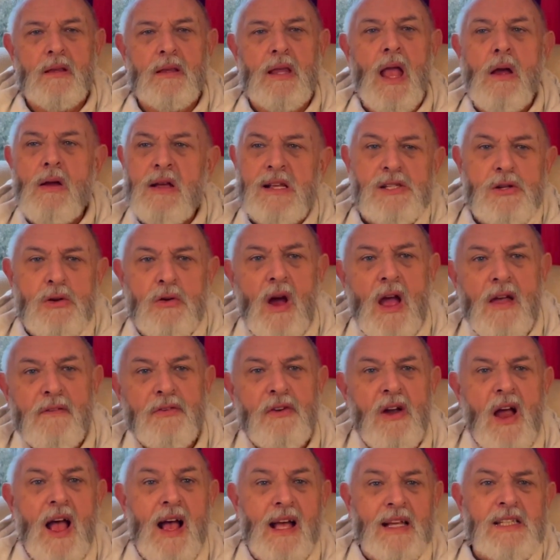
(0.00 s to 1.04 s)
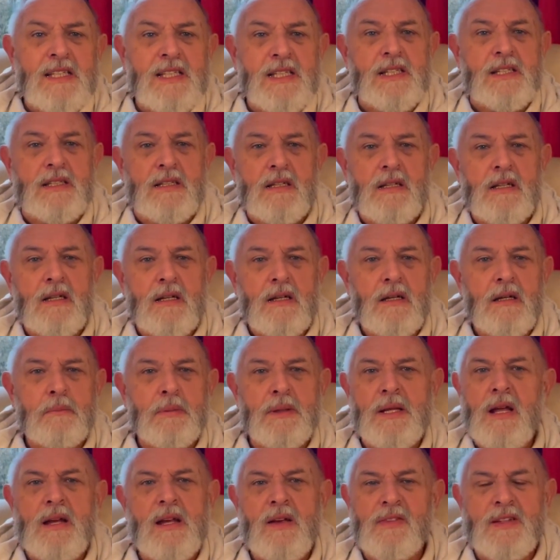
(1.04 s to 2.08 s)
No, it's all right for us.
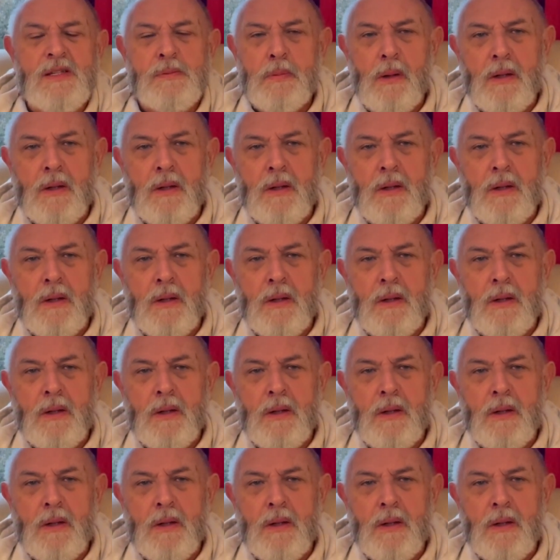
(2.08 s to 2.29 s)
But don't give it to